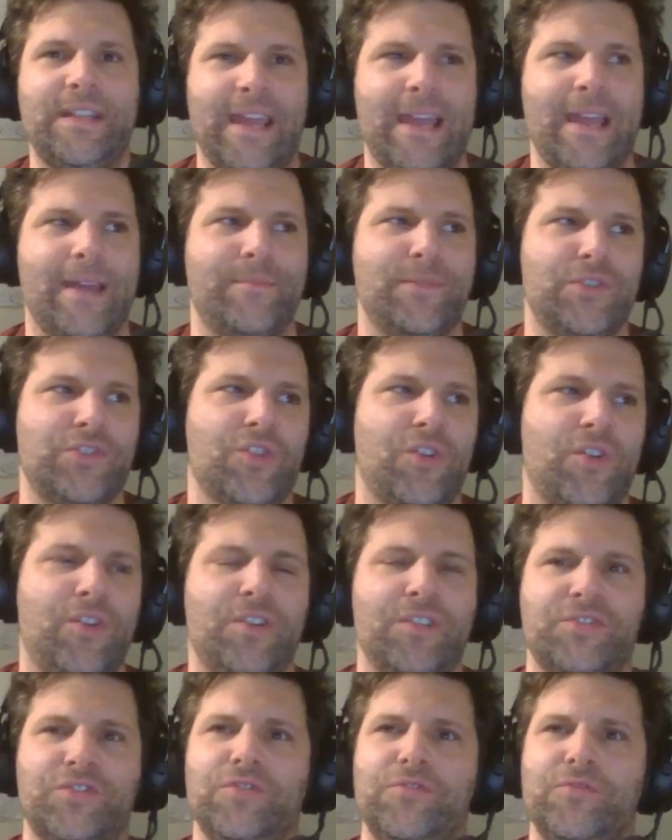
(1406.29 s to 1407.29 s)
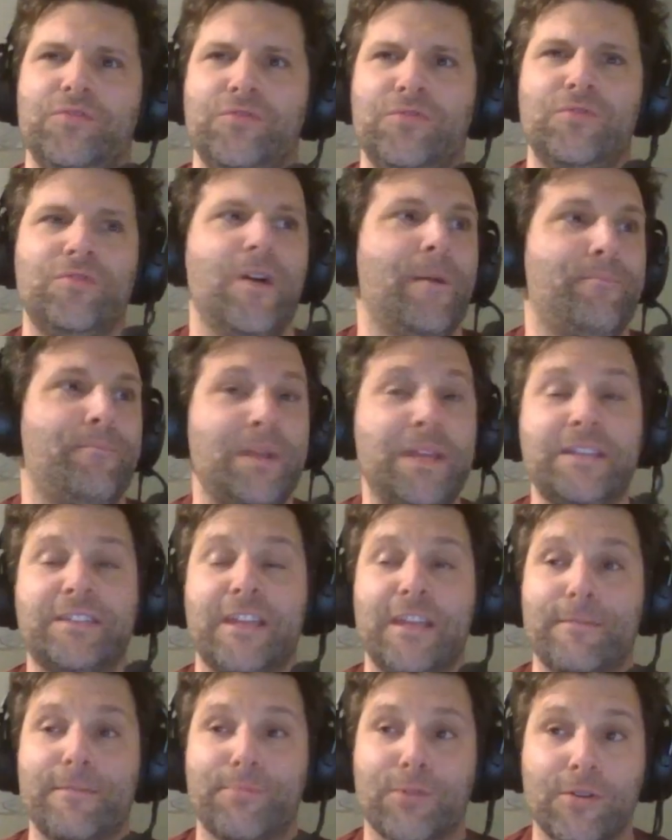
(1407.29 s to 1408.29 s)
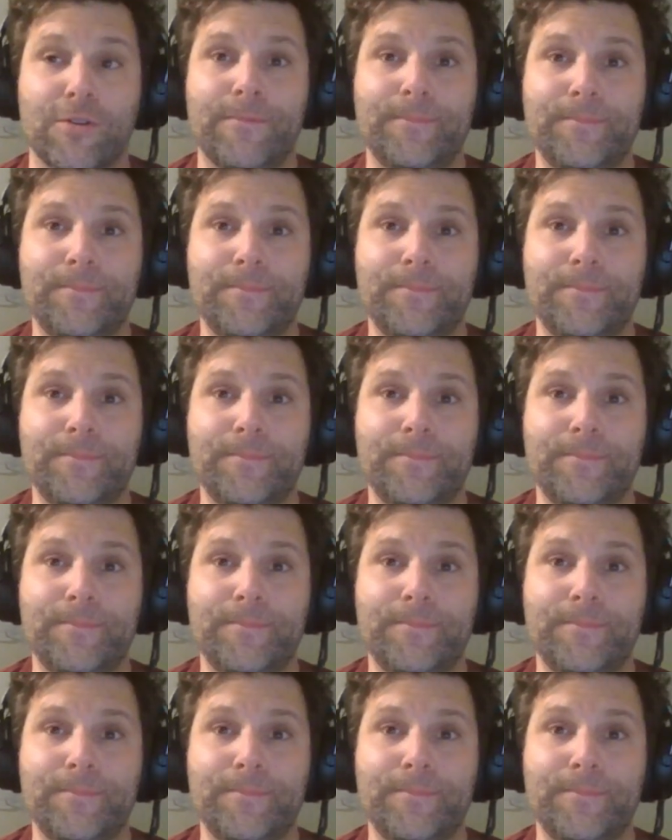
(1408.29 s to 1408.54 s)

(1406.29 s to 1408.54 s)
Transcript: damage onto a peacekeeper